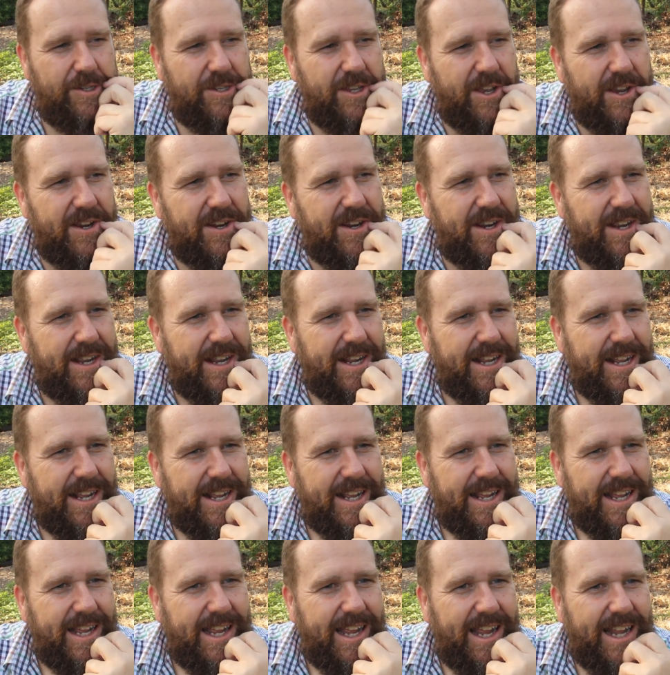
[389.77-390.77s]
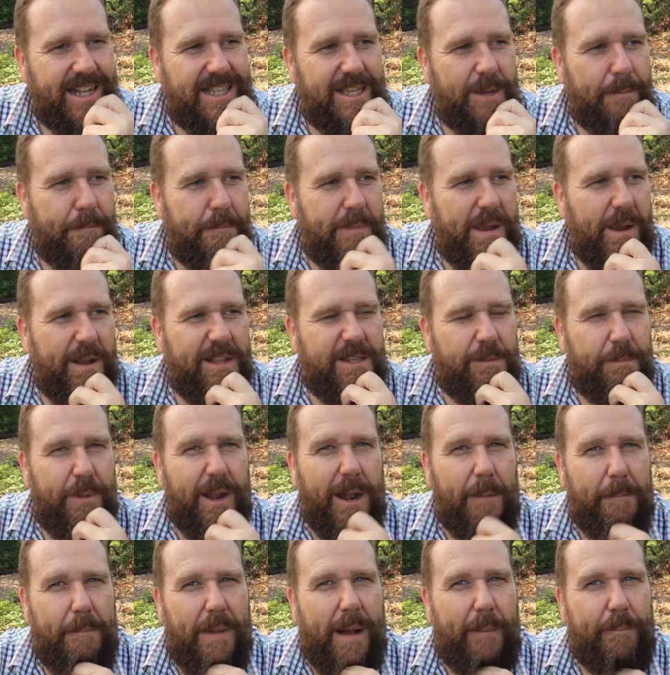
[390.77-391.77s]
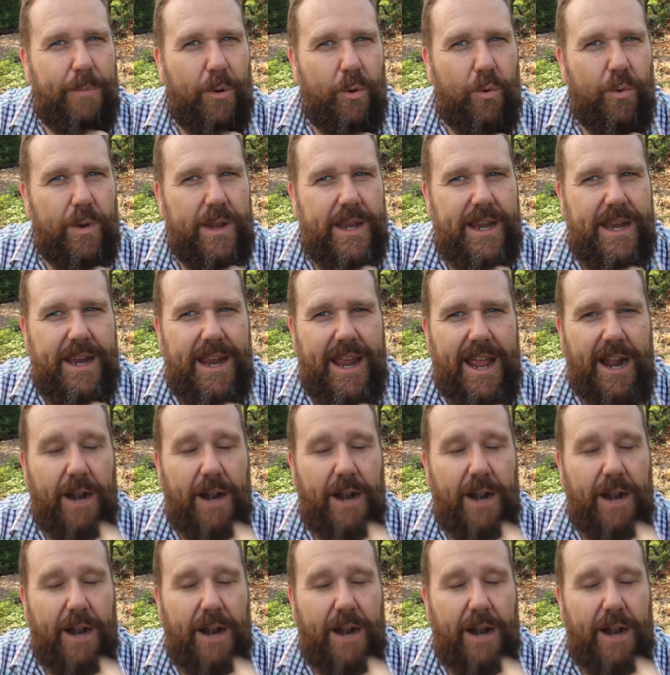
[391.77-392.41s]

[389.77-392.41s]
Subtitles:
So it's been a bumper week,